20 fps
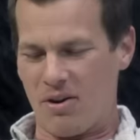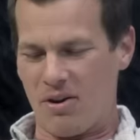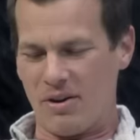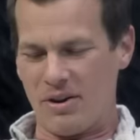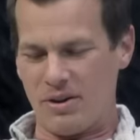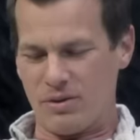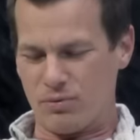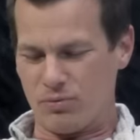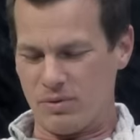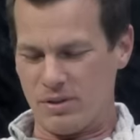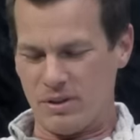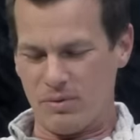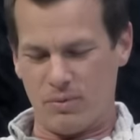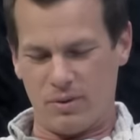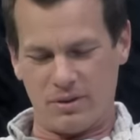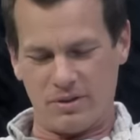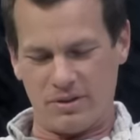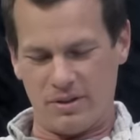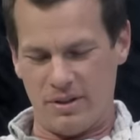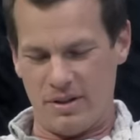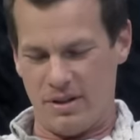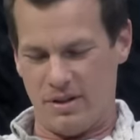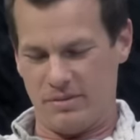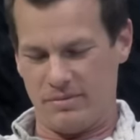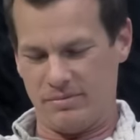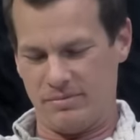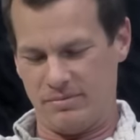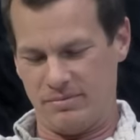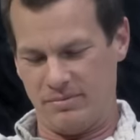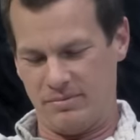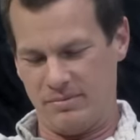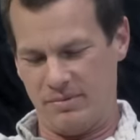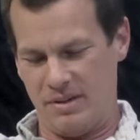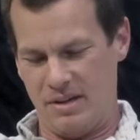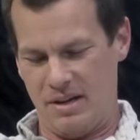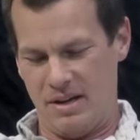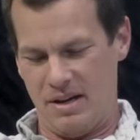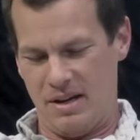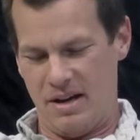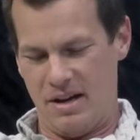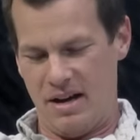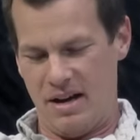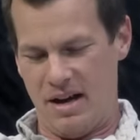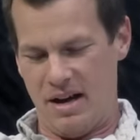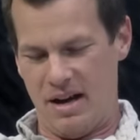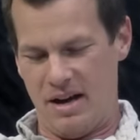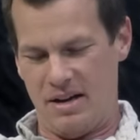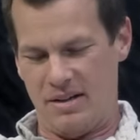audience really wants to know, uh,